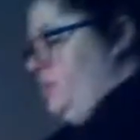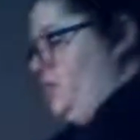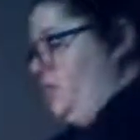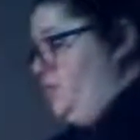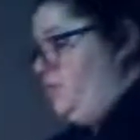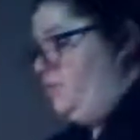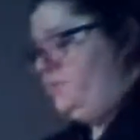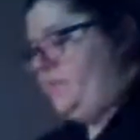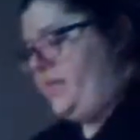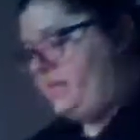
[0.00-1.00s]
Ooh,
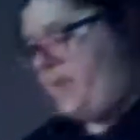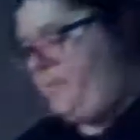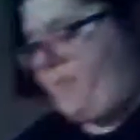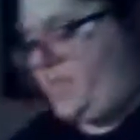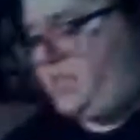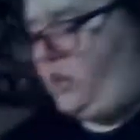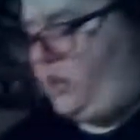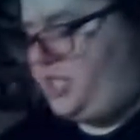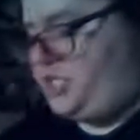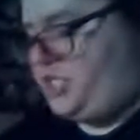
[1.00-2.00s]
let that be the
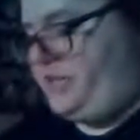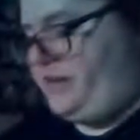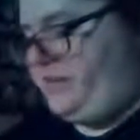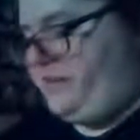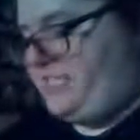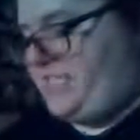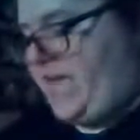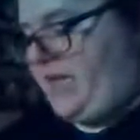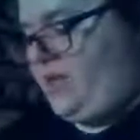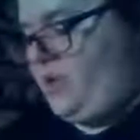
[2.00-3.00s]
question of the
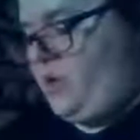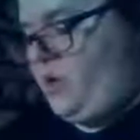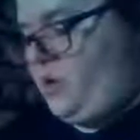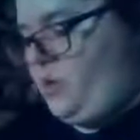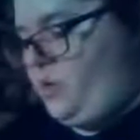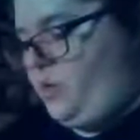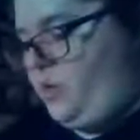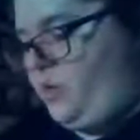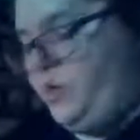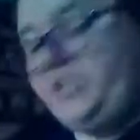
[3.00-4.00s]
day.
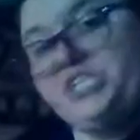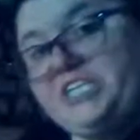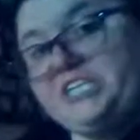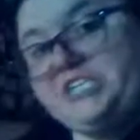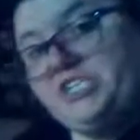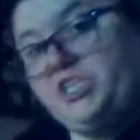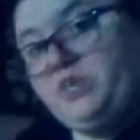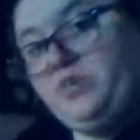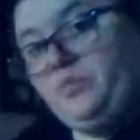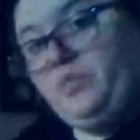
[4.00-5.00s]
What cheeses do
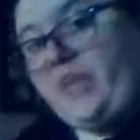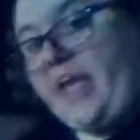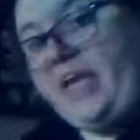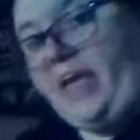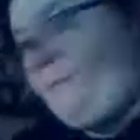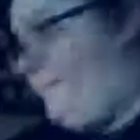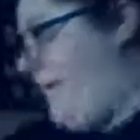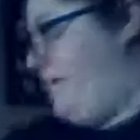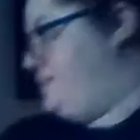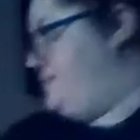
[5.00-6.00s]
you like
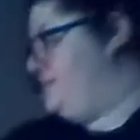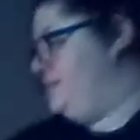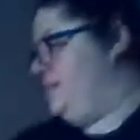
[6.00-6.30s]
best?